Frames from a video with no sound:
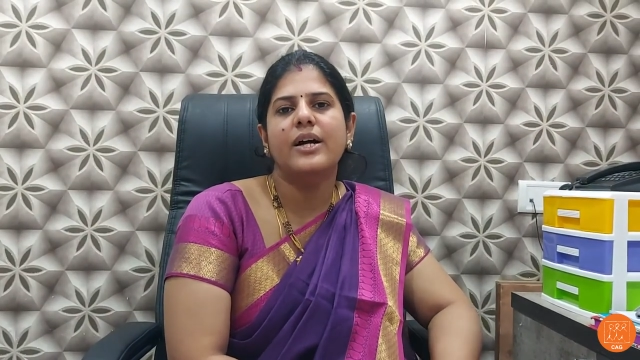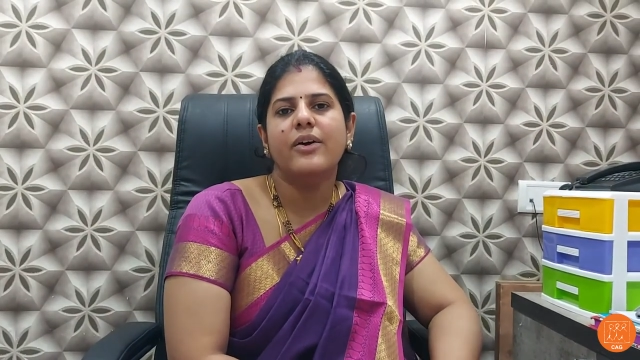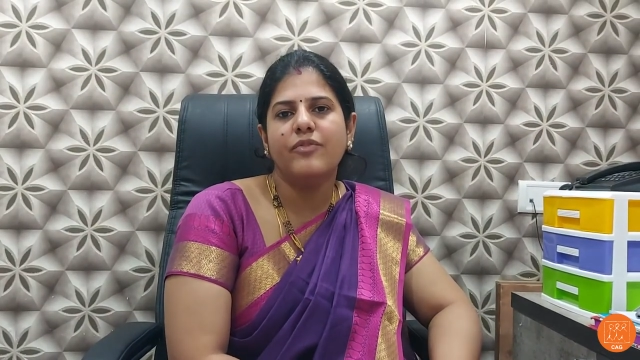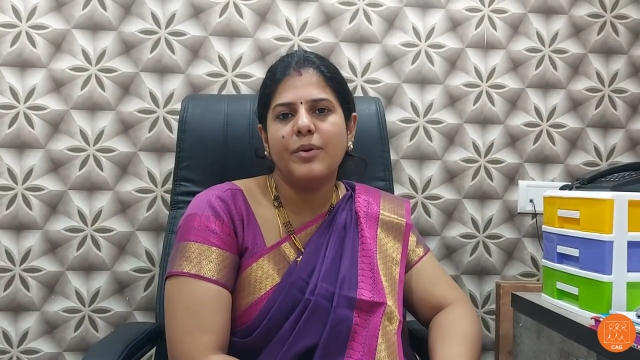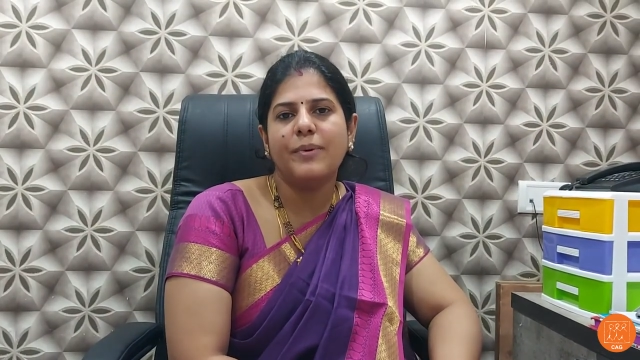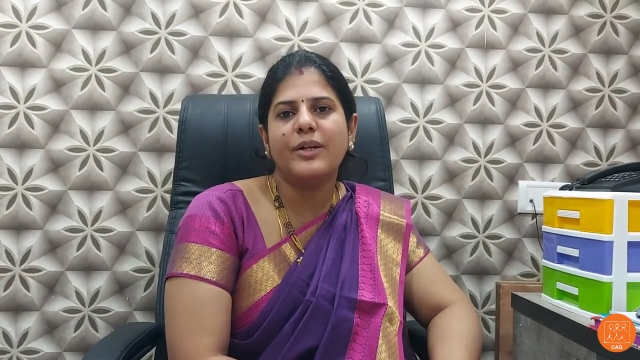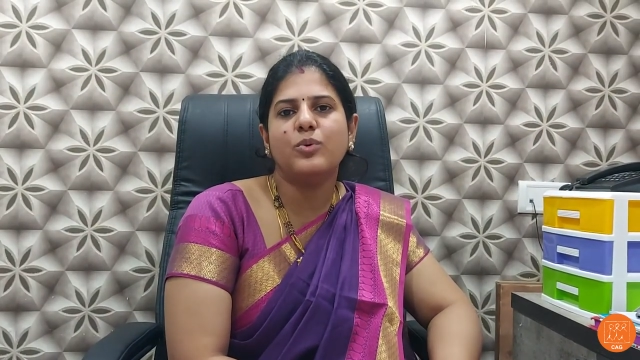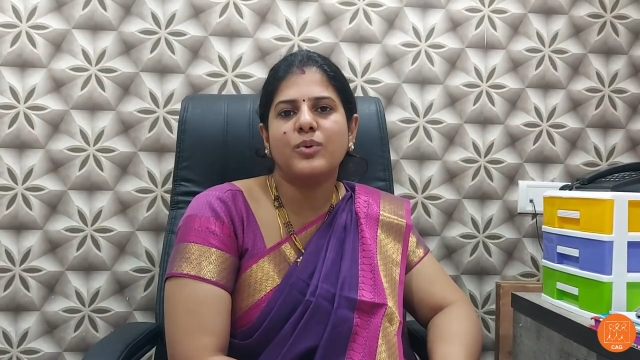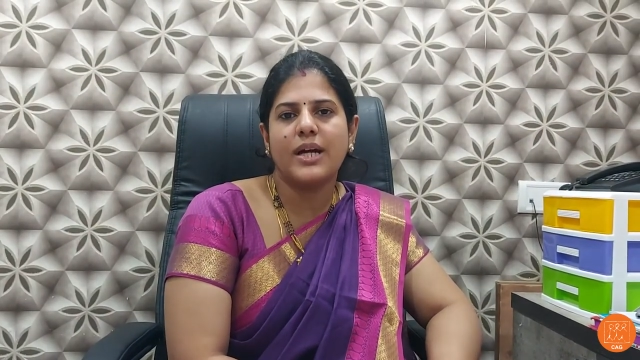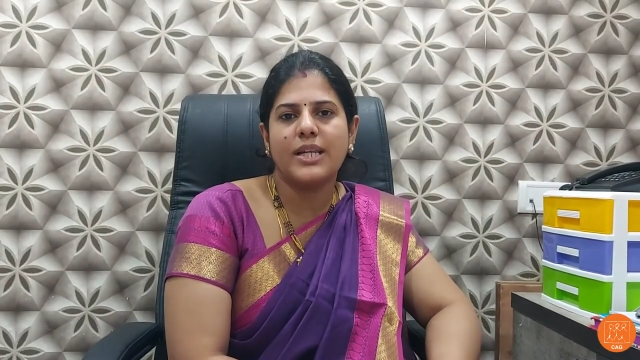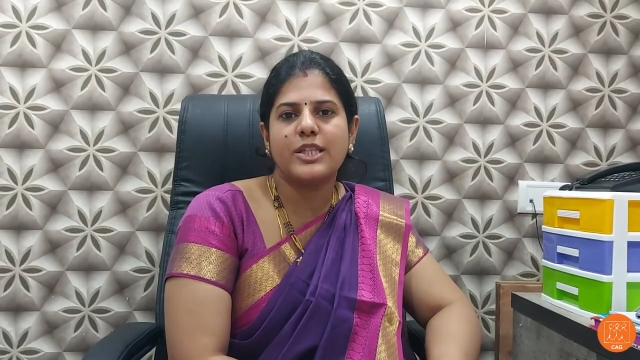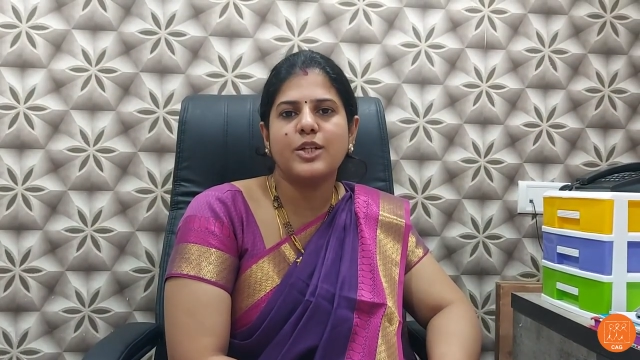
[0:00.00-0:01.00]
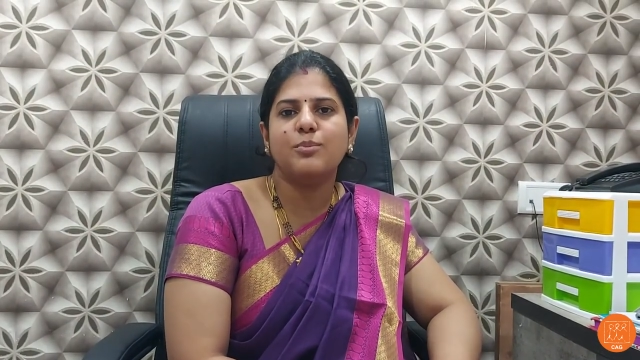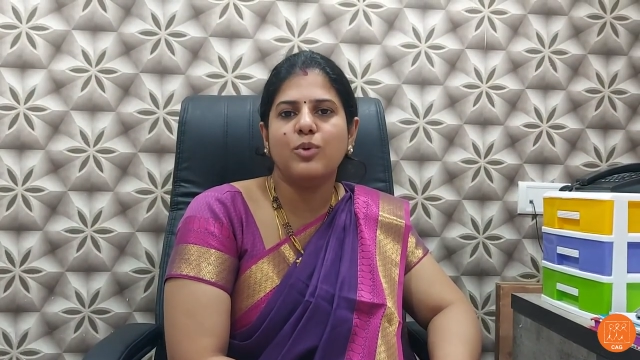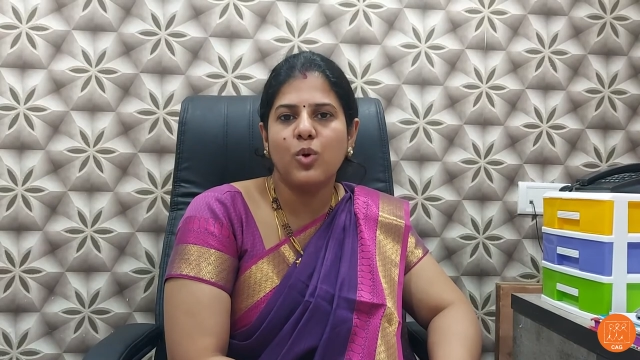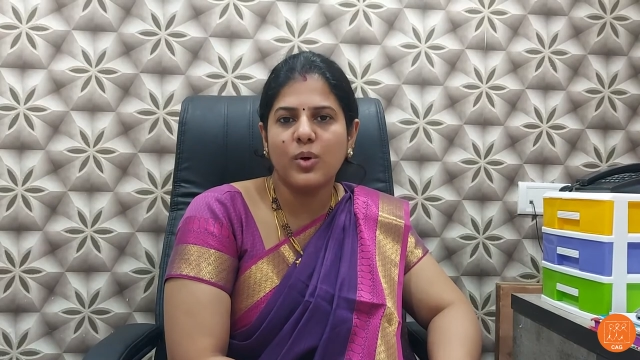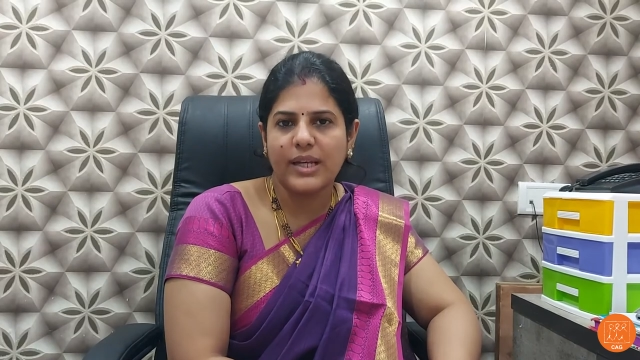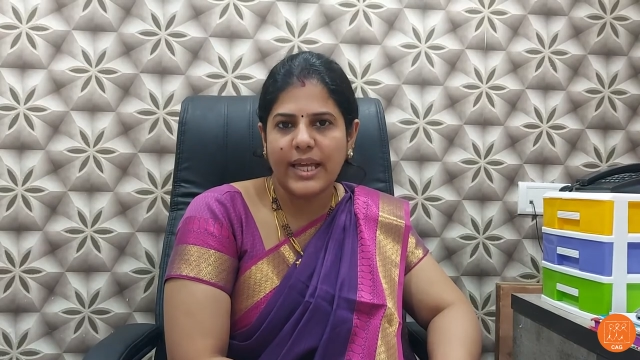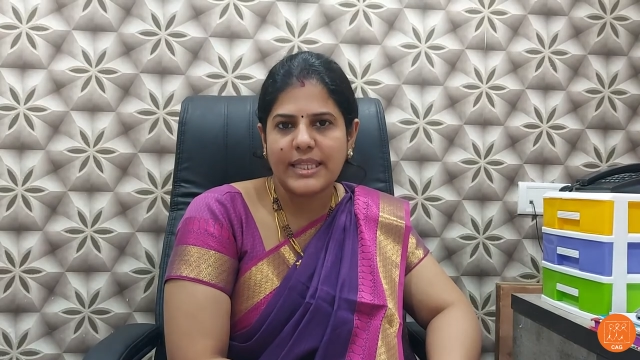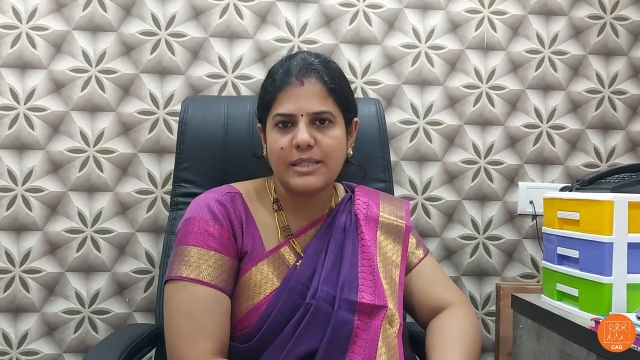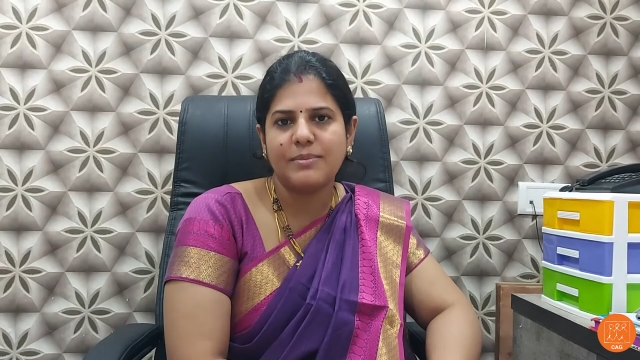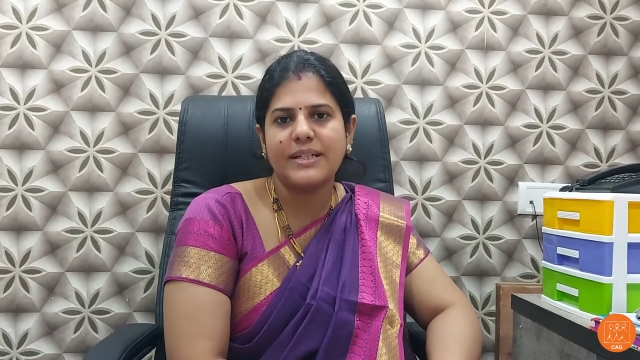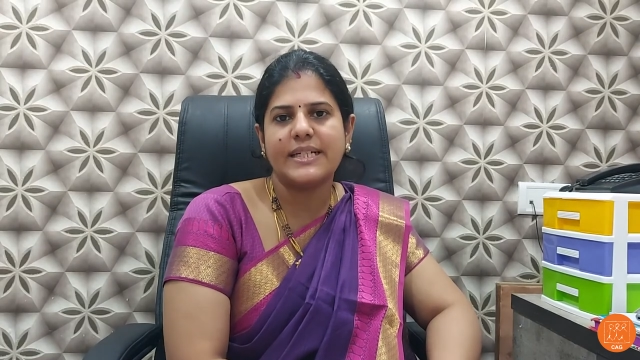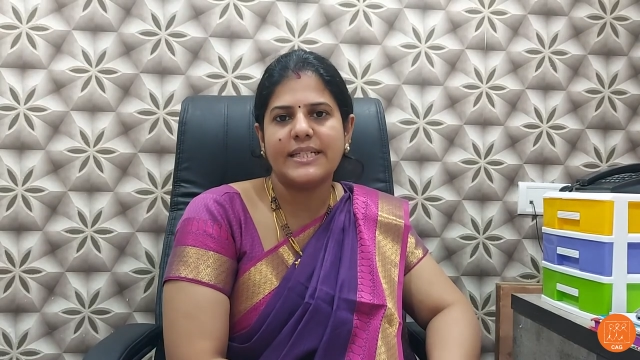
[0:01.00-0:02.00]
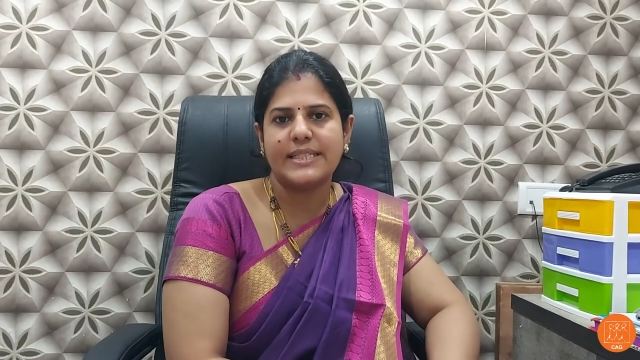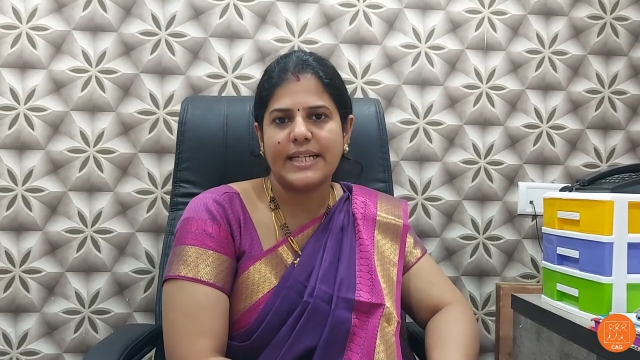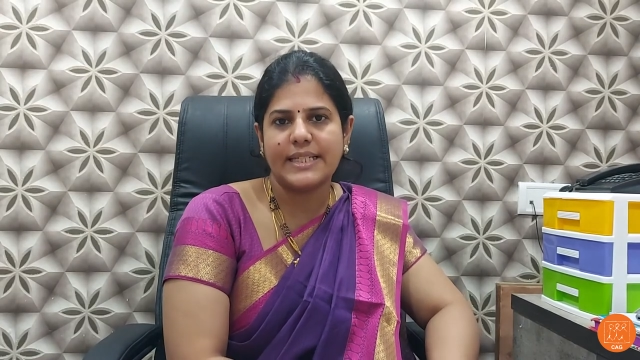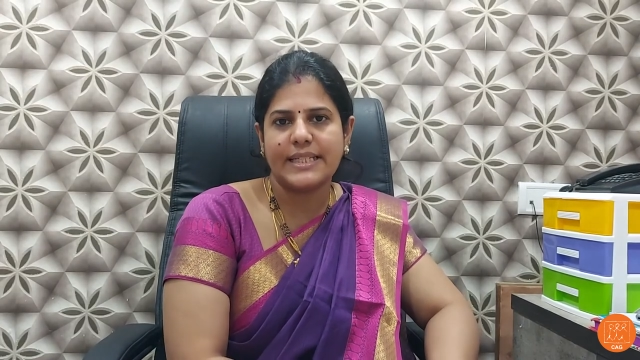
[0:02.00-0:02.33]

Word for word: women who consume low glycemic intake